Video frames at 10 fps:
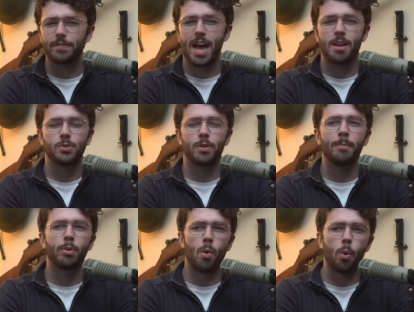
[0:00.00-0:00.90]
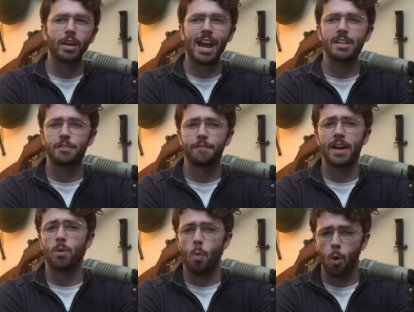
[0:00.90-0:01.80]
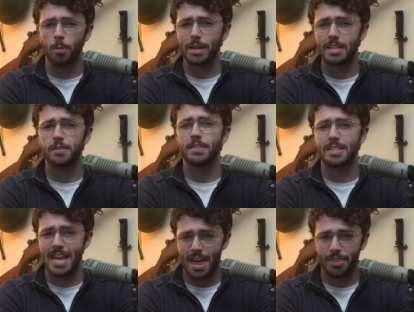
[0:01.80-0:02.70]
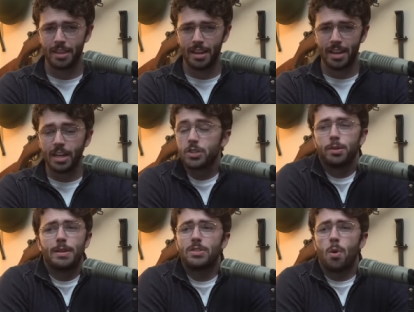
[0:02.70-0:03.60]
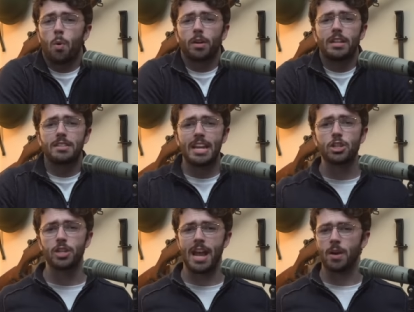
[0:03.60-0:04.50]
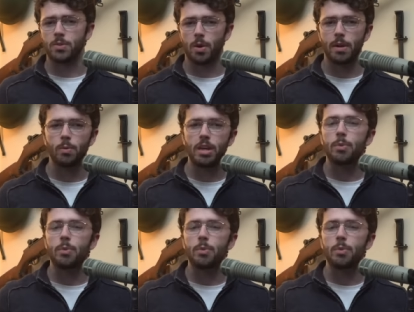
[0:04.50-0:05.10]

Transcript: Donald Trump would organize to fight a war because of his death? Because there is no organization now, so it, it